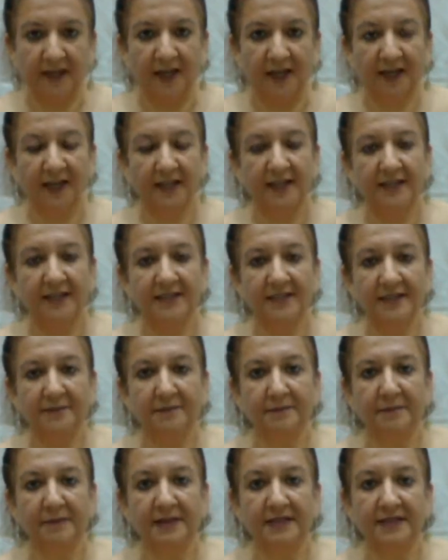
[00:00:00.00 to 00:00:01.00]
and
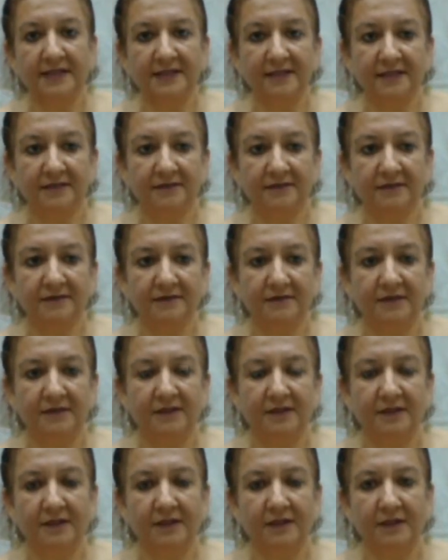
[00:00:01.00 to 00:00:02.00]
accept myself
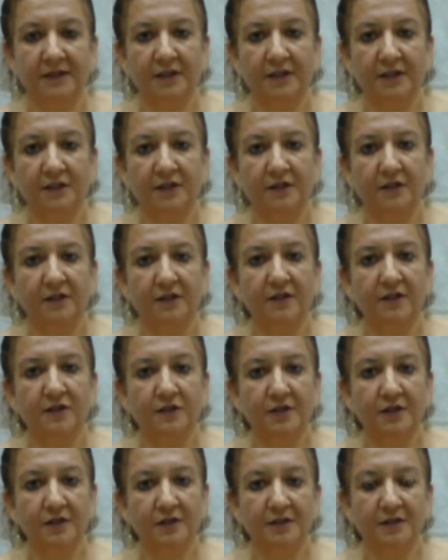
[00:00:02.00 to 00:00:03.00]

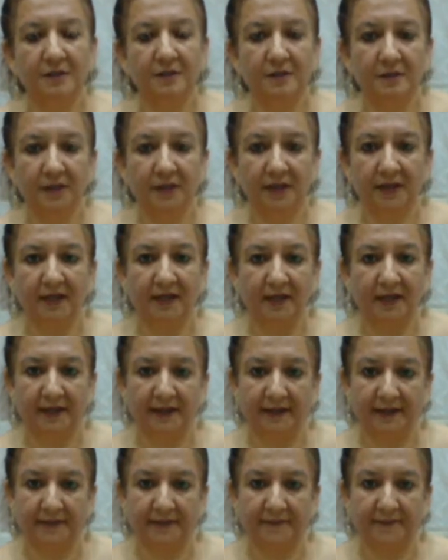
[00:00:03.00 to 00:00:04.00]
just the way I
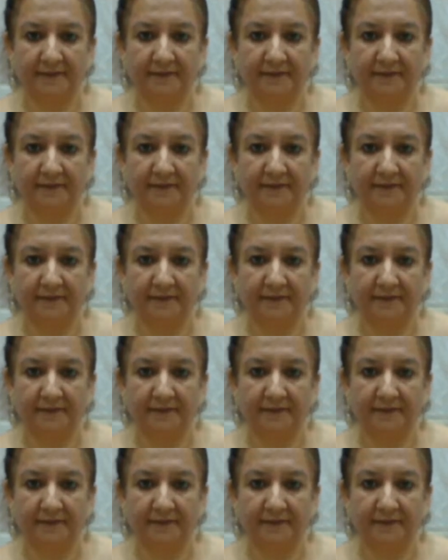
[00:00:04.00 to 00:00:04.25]
am.